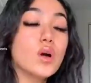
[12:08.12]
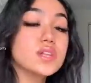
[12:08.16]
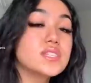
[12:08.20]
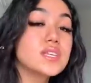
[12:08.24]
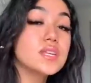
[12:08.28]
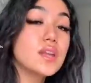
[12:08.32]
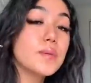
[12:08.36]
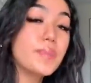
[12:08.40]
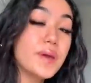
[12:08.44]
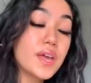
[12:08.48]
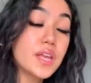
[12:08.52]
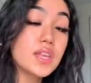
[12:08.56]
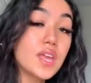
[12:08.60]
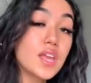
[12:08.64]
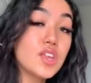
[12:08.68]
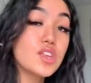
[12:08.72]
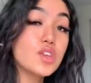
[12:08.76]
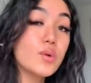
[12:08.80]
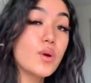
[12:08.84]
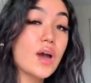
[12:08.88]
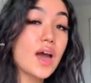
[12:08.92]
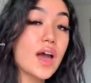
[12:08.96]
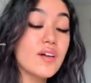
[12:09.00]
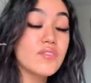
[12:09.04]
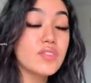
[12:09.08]
an opinion you
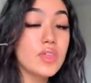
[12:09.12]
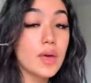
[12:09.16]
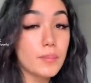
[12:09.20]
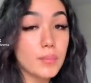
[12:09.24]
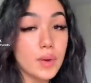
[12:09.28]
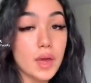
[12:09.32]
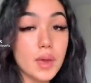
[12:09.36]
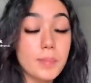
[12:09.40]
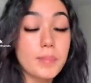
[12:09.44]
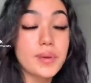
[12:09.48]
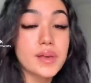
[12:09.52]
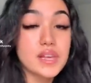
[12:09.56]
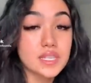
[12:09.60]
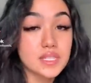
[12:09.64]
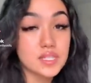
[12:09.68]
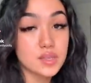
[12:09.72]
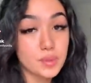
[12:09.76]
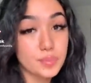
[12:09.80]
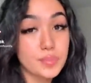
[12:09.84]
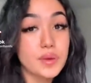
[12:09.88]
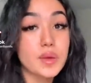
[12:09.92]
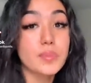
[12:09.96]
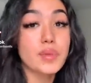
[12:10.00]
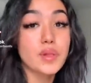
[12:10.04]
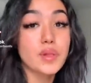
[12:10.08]
have that might piss some people